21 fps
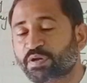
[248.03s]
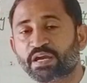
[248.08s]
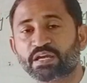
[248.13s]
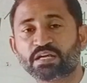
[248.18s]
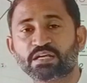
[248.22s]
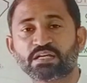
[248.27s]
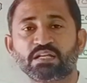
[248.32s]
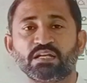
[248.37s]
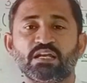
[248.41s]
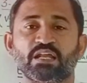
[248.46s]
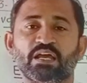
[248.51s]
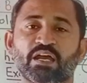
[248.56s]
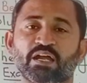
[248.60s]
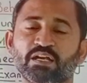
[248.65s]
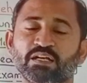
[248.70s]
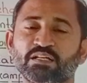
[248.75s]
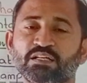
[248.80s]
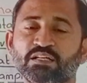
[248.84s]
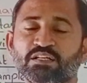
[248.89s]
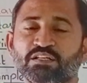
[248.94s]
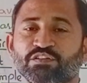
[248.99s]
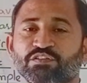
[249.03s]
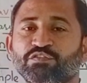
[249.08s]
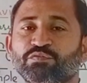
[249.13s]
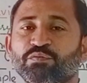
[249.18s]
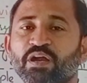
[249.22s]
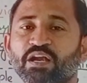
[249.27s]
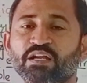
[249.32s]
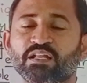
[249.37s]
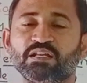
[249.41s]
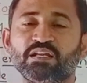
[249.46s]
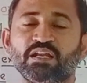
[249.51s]
sweat gland.
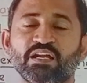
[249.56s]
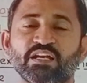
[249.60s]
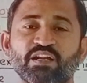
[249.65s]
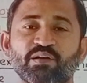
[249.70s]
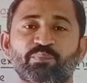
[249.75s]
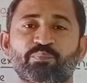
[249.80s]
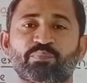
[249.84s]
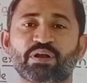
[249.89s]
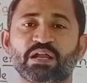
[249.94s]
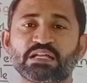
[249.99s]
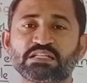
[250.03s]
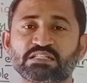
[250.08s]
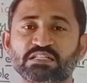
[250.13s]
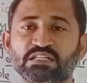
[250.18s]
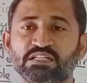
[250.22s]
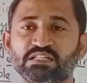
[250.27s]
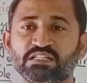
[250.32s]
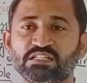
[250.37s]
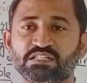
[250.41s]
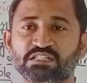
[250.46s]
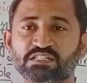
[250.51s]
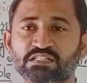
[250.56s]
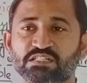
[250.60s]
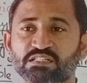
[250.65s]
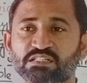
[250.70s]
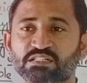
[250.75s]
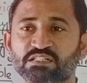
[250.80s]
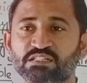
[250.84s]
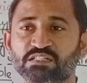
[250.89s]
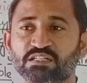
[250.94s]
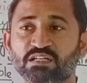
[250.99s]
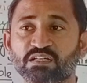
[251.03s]
Sweat gland are present
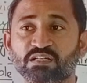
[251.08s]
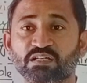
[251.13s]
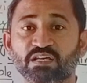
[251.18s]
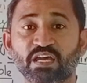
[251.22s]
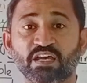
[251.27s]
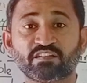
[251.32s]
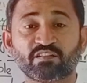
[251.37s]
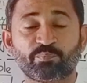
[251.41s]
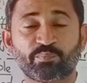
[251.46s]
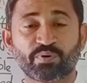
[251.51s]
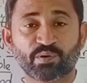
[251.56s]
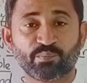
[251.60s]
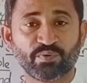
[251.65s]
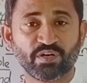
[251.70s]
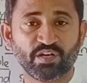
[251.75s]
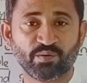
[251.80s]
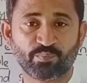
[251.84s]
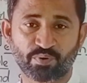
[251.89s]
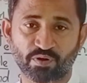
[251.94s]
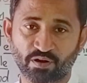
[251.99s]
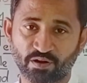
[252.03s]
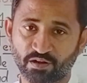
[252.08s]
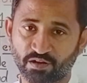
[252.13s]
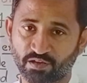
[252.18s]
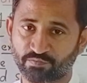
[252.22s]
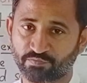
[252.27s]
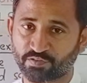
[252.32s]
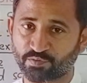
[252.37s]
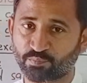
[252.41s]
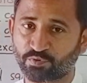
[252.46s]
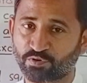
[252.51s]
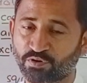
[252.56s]
as a permanent part
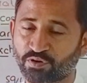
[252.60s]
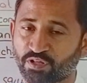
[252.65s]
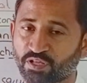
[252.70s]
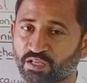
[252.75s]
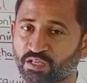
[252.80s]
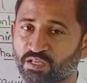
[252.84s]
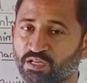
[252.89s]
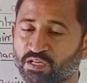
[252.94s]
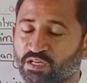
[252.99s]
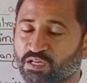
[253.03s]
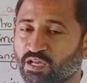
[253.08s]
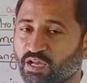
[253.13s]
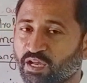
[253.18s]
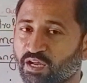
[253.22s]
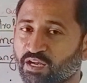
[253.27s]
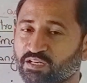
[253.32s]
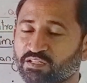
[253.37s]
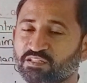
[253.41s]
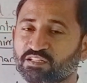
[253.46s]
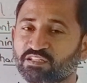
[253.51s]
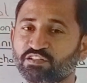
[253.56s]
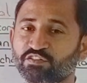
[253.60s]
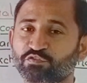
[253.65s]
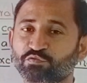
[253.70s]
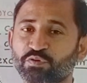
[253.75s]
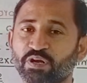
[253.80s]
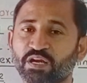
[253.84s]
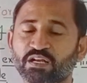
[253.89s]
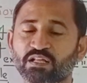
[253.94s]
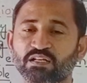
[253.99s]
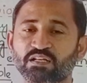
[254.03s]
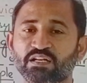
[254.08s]
of the body, and these
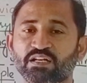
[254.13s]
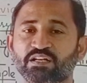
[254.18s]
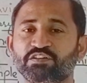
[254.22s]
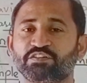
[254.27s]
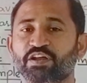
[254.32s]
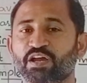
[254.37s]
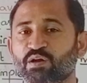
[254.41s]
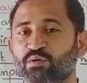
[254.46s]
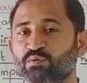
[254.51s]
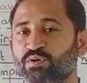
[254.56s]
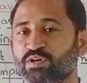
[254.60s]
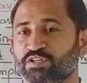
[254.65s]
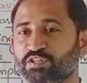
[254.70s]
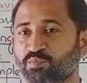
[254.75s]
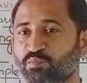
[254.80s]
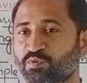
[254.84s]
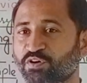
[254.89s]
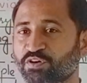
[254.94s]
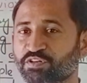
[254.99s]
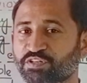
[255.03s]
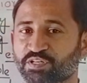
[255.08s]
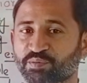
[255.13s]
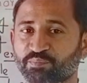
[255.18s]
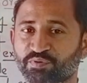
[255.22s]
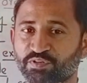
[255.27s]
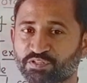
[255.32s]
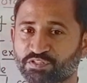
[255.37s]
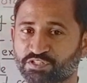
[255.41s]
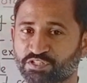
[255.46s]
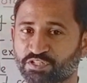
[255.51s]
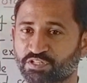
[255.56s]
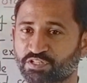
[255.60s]
sweat gland regulate the body
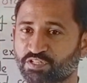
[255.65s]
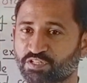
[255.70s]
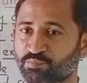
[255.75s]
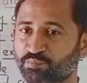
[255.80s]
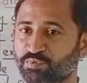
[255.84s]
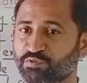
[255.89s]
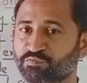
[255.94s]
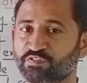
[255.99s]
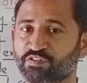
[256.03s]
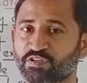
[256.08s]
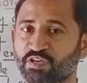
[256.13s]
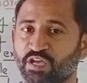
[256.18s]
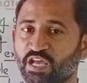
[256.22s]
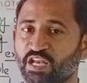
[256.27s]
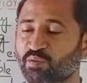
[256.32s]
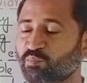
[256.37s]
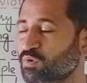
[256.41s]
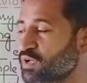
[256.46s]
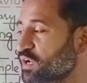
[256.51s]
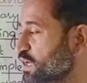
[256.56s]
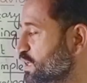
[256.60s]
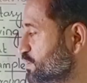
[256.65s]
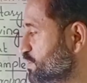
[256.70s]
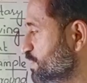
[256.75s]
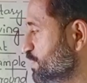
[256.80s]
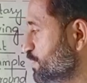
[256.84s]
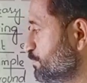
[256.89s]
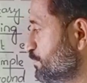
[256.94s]
temperature between animal and their